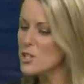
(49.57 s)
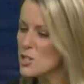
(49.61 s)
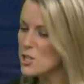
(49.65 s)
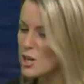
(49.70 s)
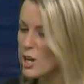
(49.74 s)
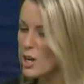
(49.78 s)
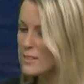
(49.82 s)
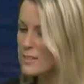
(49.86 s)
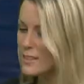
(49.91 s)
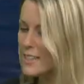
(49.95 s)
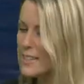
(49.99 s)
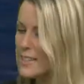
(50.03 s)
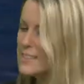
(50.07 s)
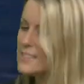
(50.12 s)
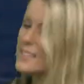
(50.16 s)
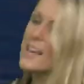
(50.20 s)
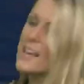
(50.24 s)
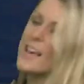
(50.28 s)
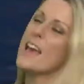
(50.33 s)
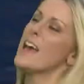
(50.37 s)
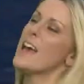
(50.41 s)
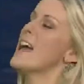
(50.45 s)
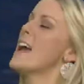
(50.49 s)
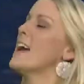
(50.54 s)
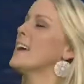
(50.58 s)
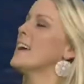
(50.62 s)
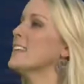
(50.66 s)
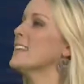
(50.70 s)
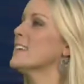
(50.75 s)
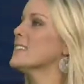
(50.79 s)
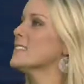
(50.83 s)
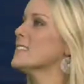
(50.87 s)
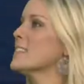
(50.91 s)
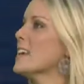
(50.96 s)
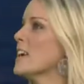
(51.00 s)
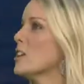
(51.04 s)
Charlotte, and
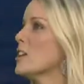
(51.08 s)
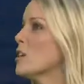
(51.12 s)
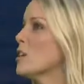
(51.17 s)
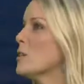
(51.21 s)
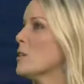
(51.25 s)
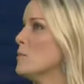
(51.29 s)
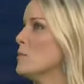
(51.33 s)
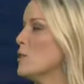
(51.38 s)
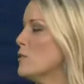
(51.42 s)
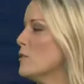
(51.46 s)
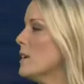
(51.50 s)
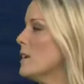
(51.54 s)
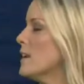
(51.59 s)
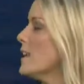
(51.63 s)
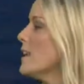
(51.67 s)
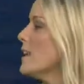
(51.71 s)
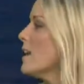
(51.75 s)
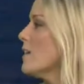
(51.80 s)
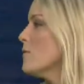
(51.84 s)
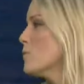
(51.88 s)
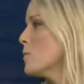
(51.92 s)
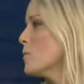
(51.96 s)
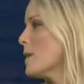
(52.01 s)
it is a community of